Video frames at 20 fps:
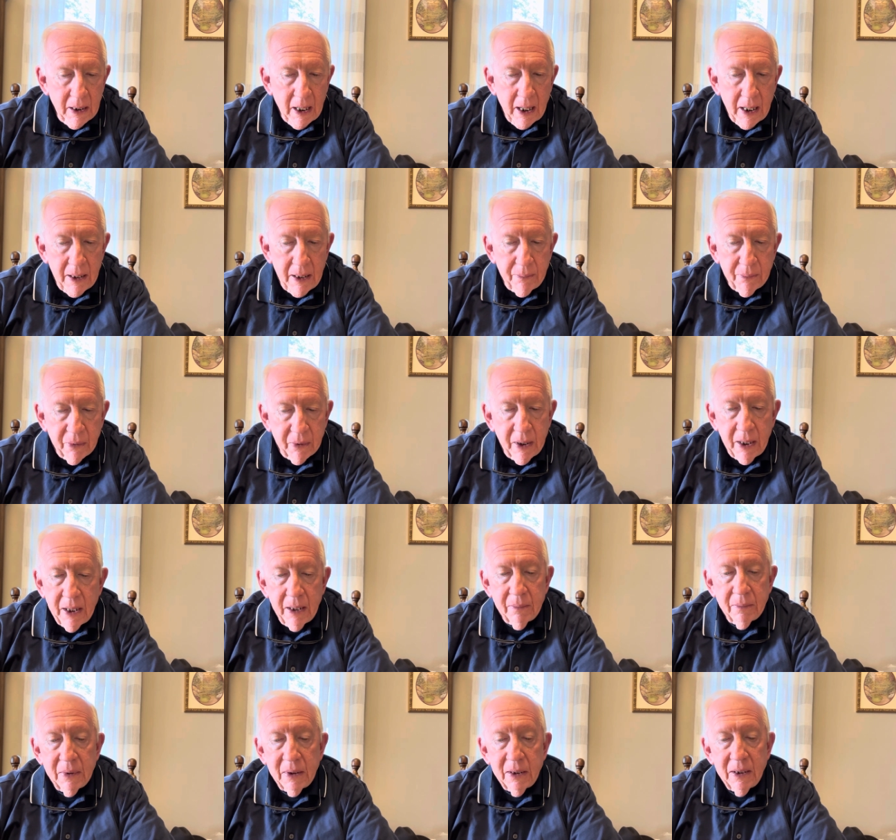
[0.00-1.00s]

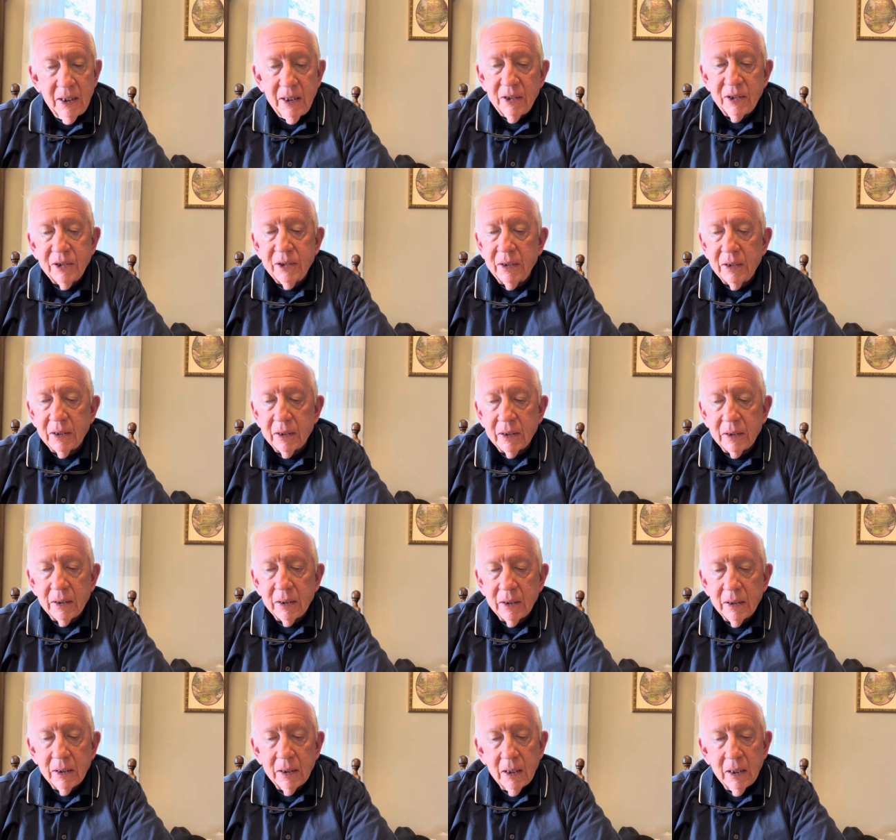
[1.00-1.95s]
Abraham listened.